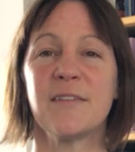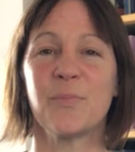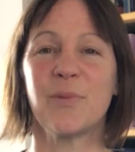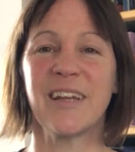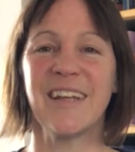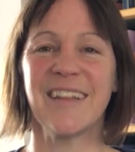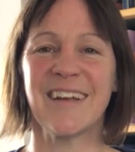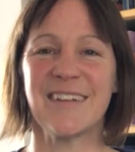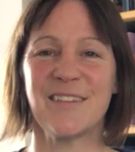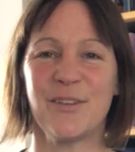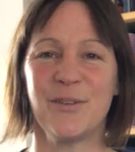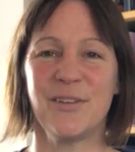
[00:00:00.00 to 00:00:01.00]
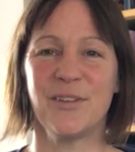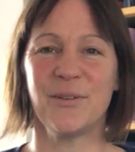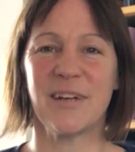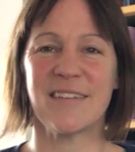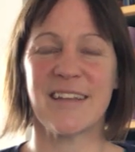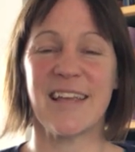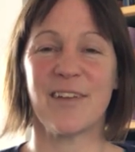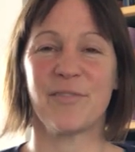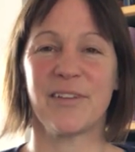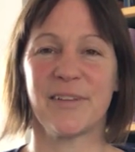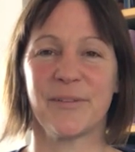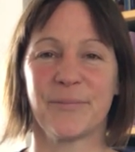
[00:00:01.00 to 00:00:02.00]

is bringing that to you as a gift.